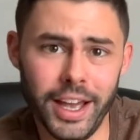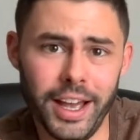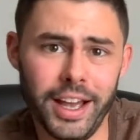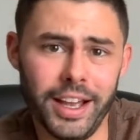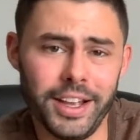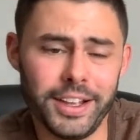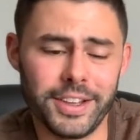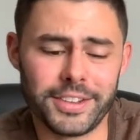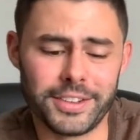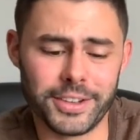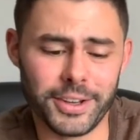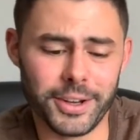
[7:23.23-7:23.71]

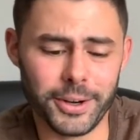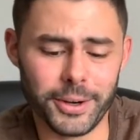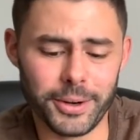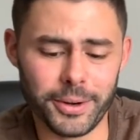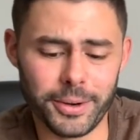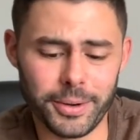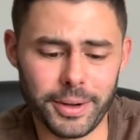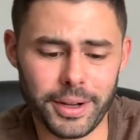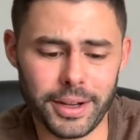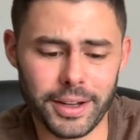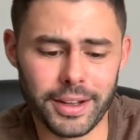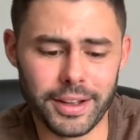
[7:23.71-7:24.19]

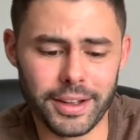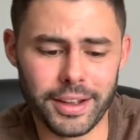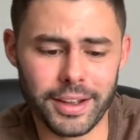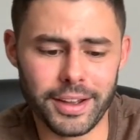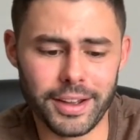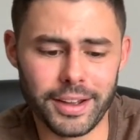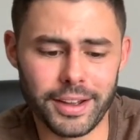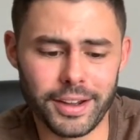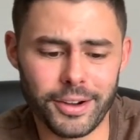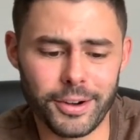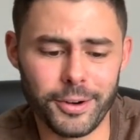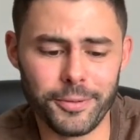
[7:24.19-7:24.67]
So
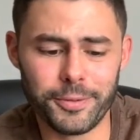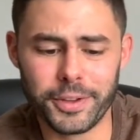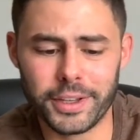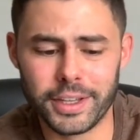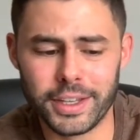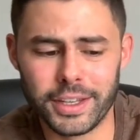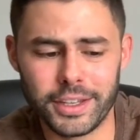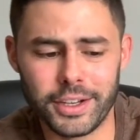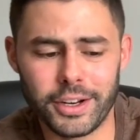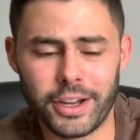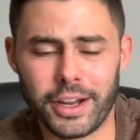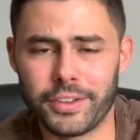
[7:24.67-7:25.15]

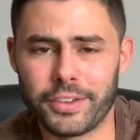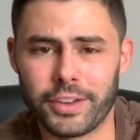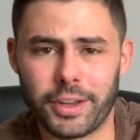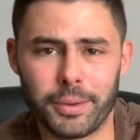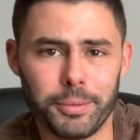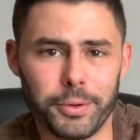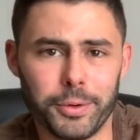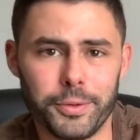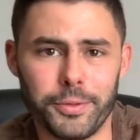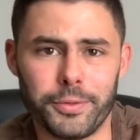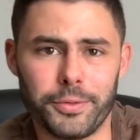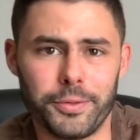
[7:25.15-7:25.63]
hopefully, as I
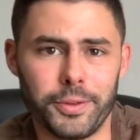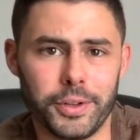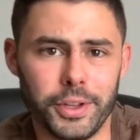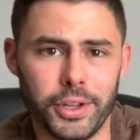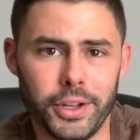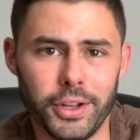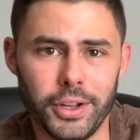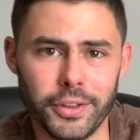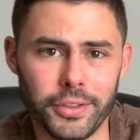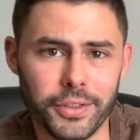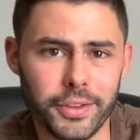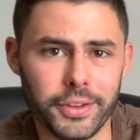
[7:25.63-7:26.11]
move
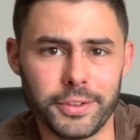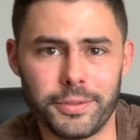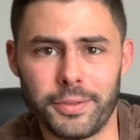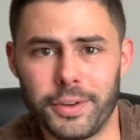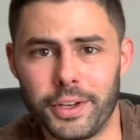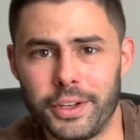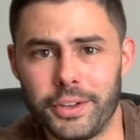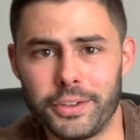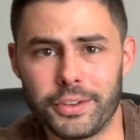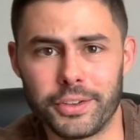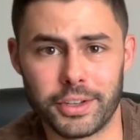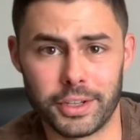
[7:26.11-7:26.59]
along, these
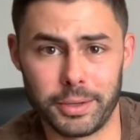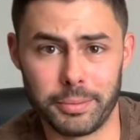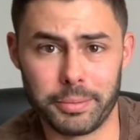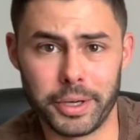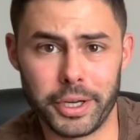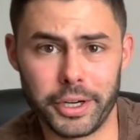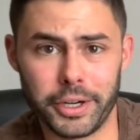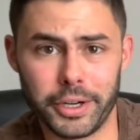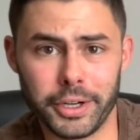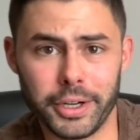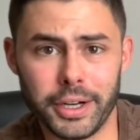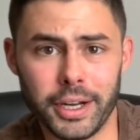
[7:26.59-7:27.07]
videos will get
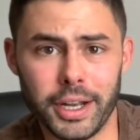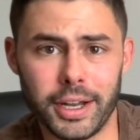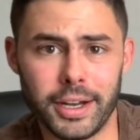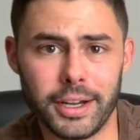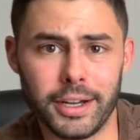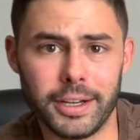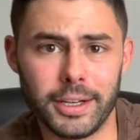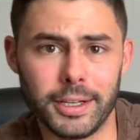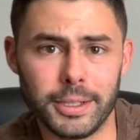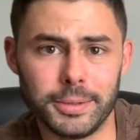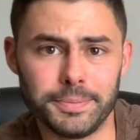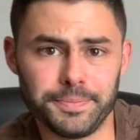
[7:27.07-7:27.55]
better.
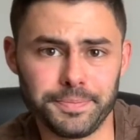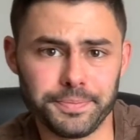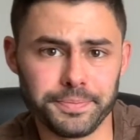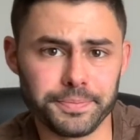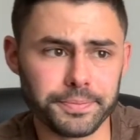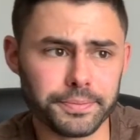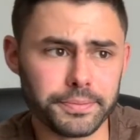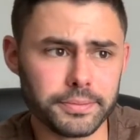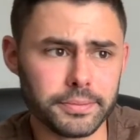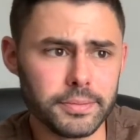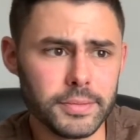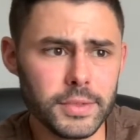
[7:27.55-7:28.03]

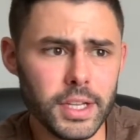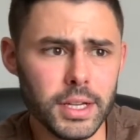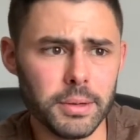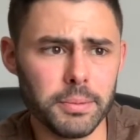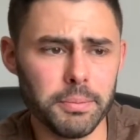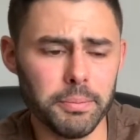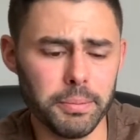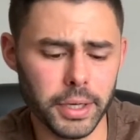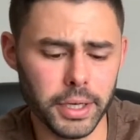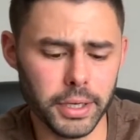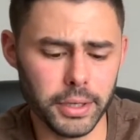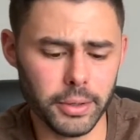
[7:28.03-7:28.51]

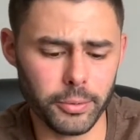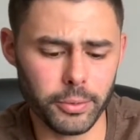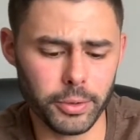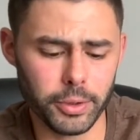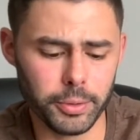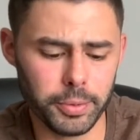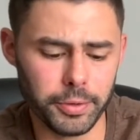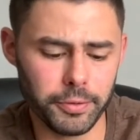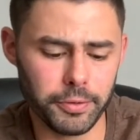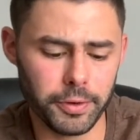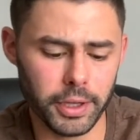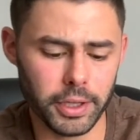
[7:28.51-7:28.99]
But we'll
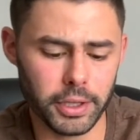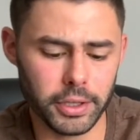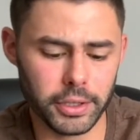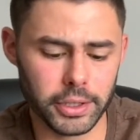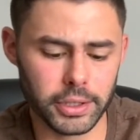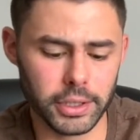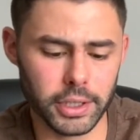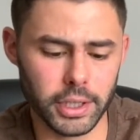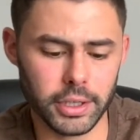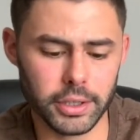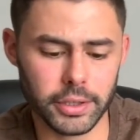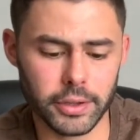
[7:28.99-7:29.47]
be following
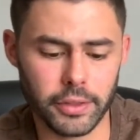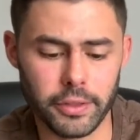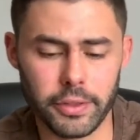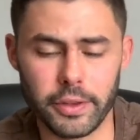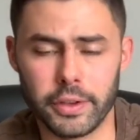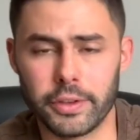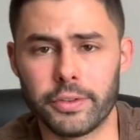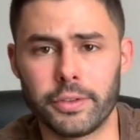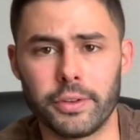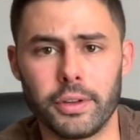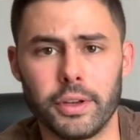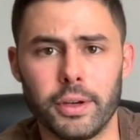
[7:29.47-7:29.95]
along
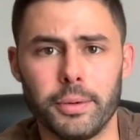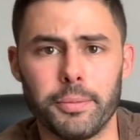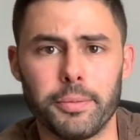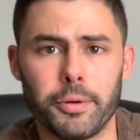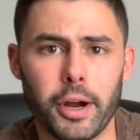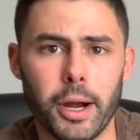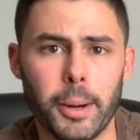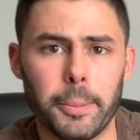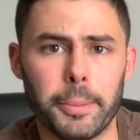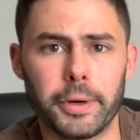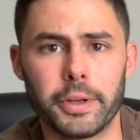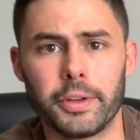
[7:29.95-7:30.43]
this
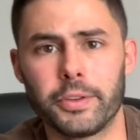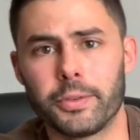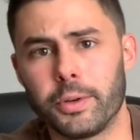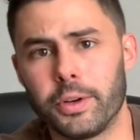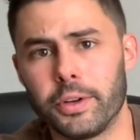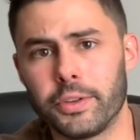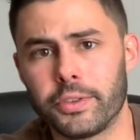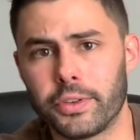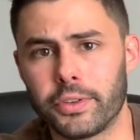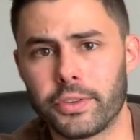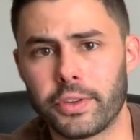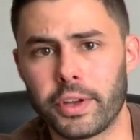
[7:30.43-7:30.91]
property as well
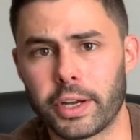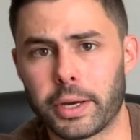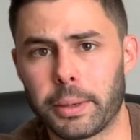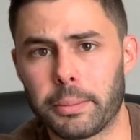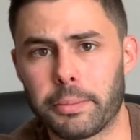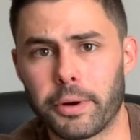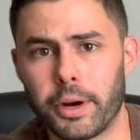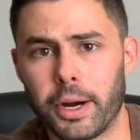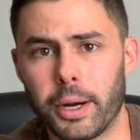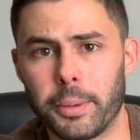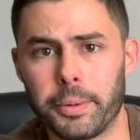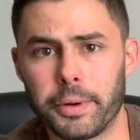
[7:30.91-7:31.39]
as the second
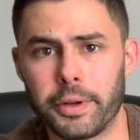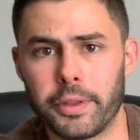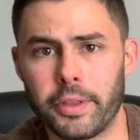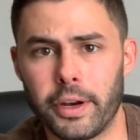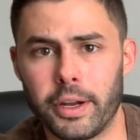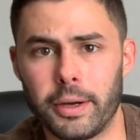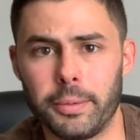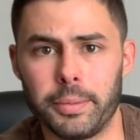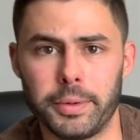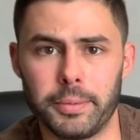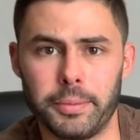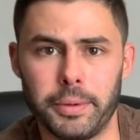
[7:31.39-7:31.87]
property that
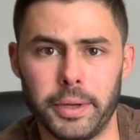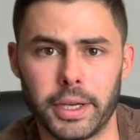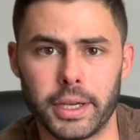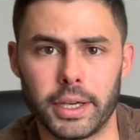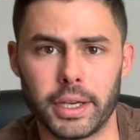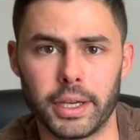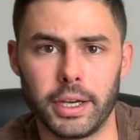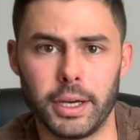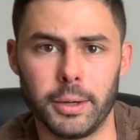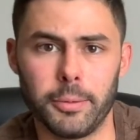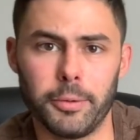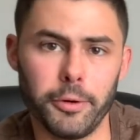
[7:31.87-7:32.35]
I'll be
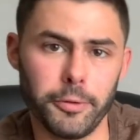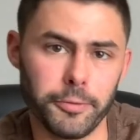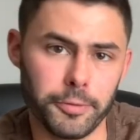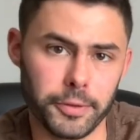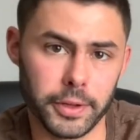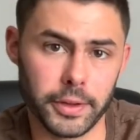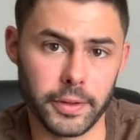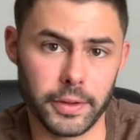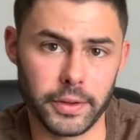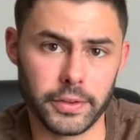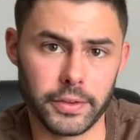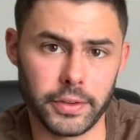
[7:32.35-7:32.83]
picking up
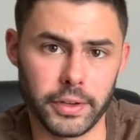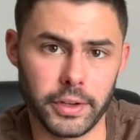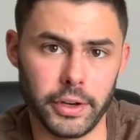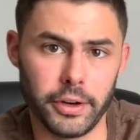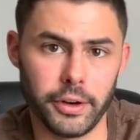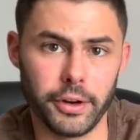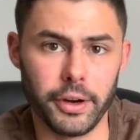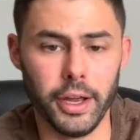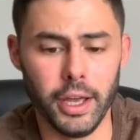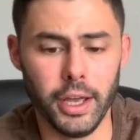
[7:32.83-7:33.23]
hopefully this year,